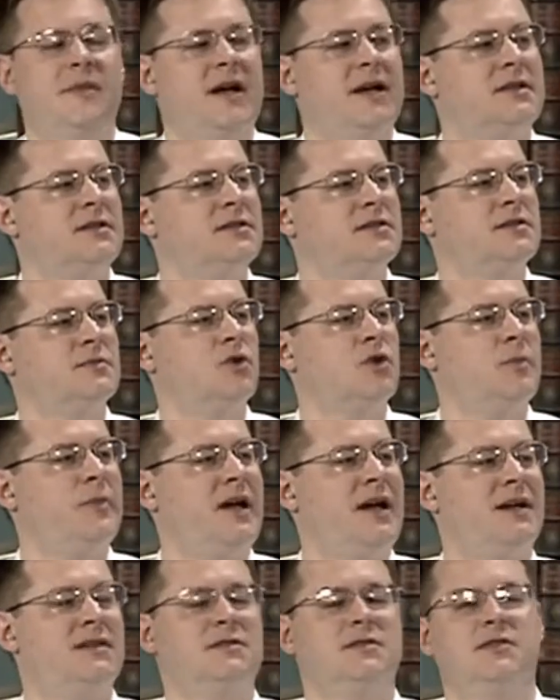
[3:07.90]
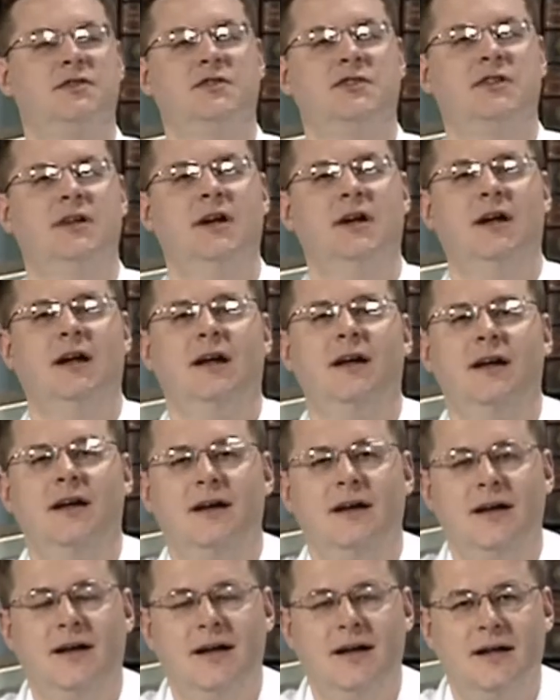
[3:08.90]
come back to some more passages
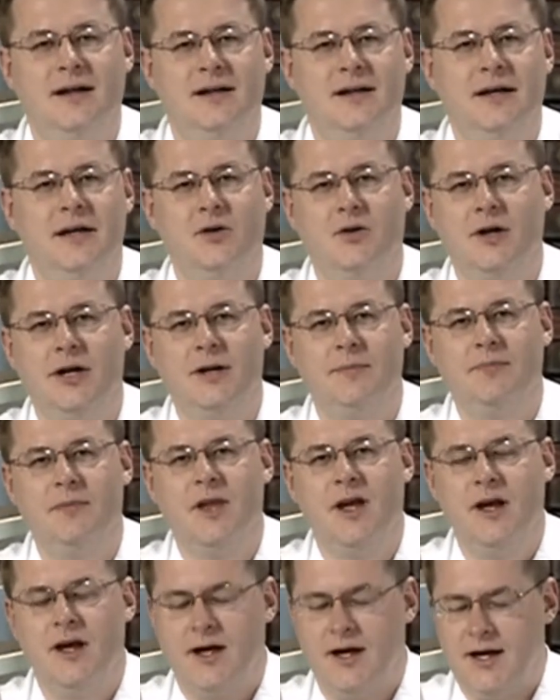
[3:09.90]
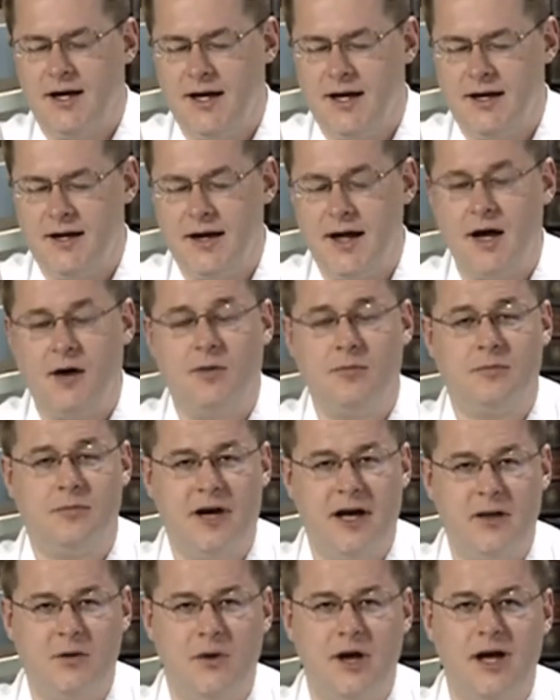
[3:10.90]
later on. Now,
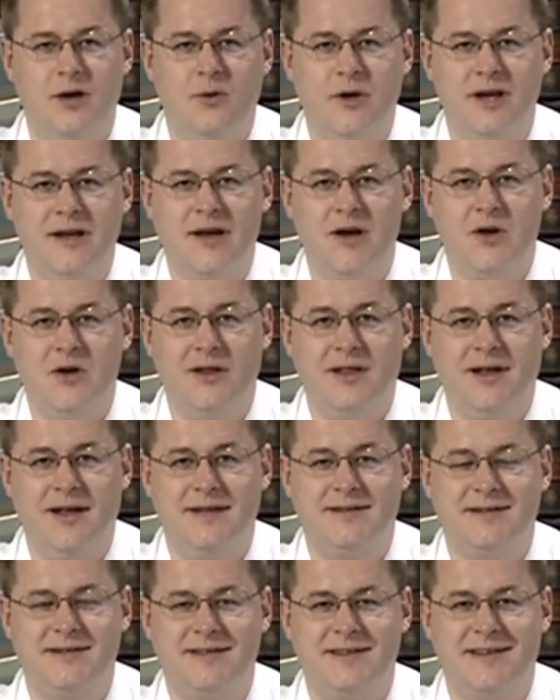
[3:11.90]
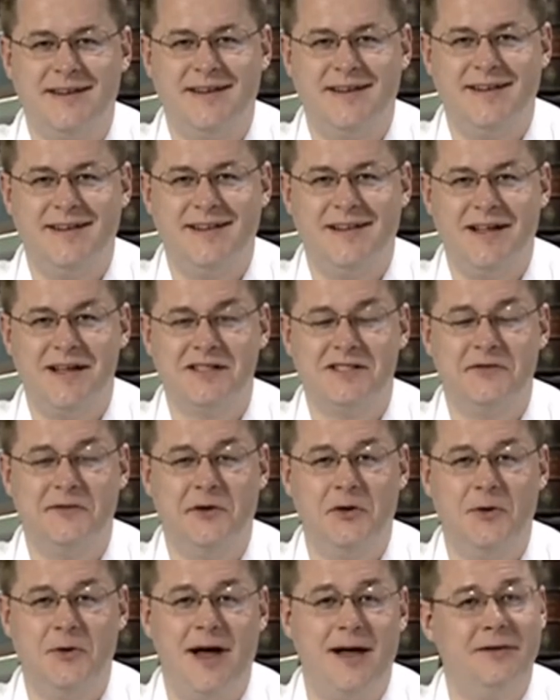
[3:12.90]
by the way, we know that lots
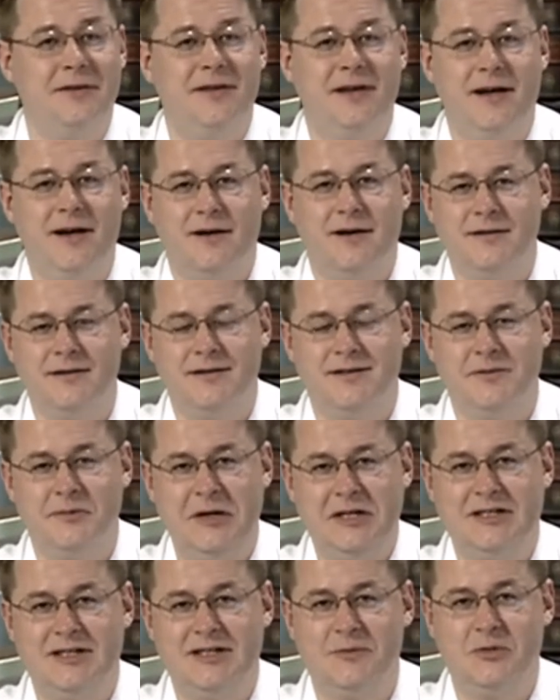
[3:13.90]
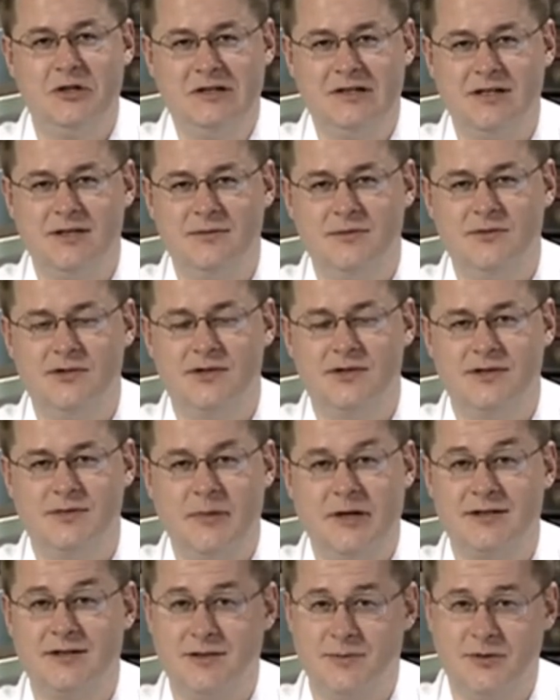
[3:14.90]
of you out there, especially
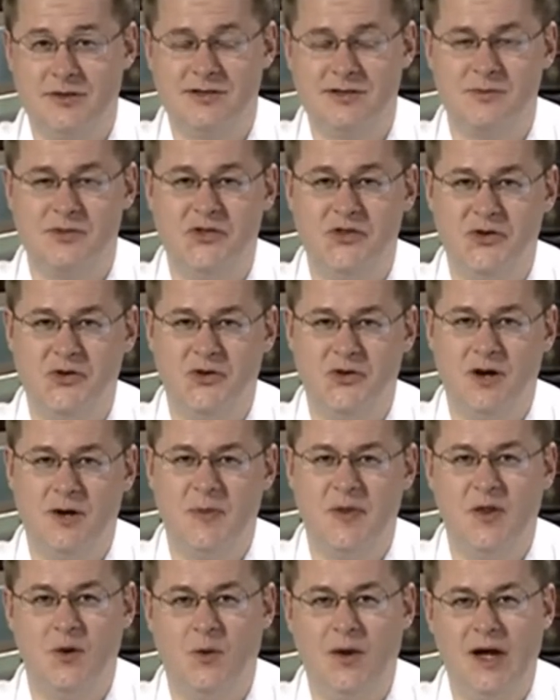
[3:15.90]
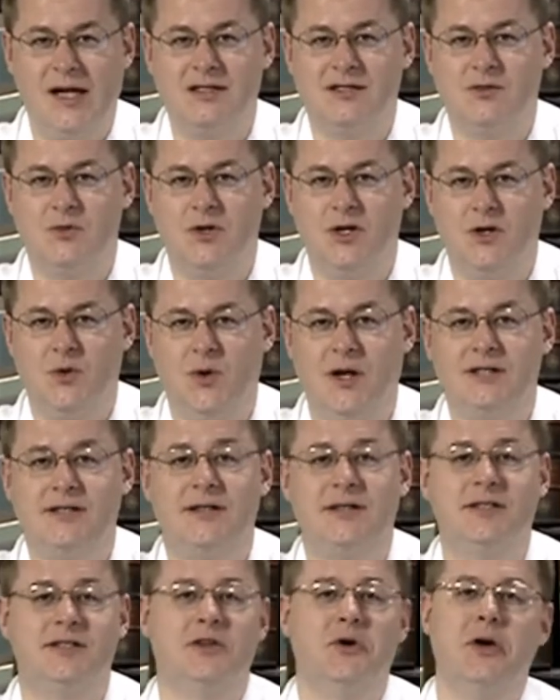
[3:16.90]
Muslims who grew up in the West, will want
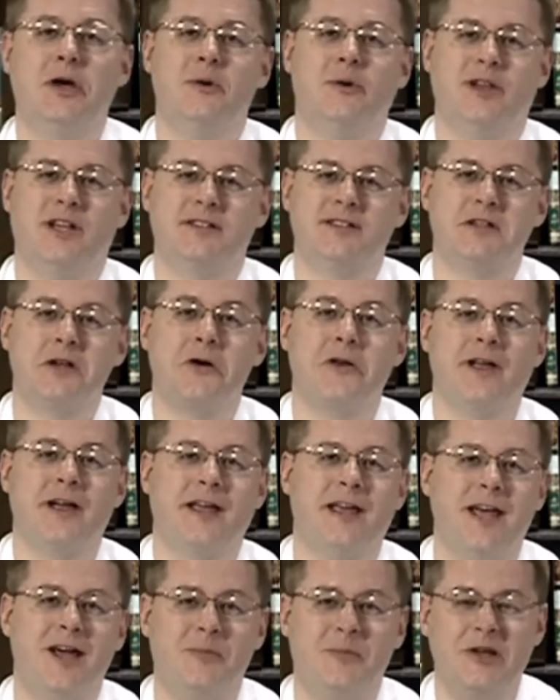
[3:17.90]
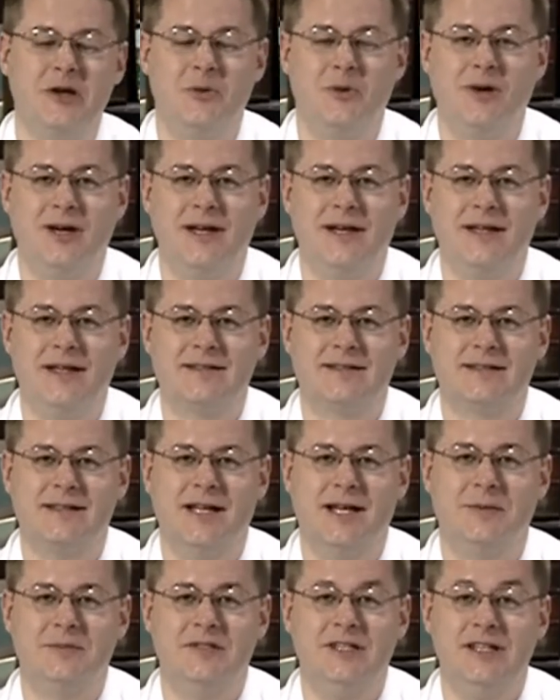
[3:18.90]
to disagree with us. No, that can't be what
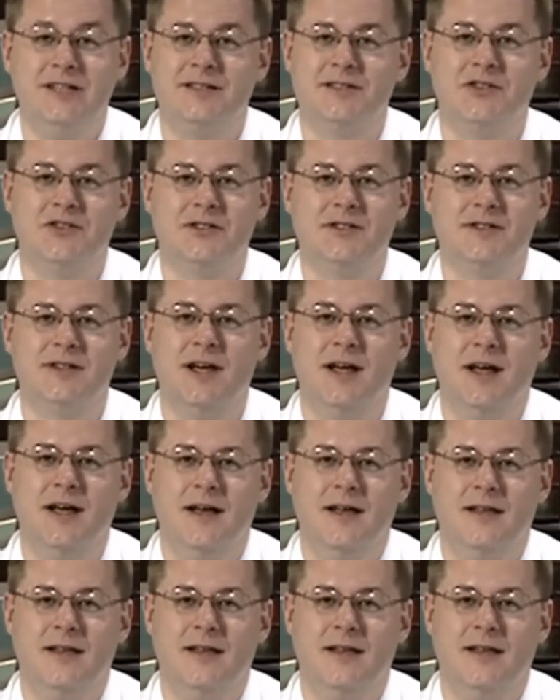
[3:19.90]
Islam teaches.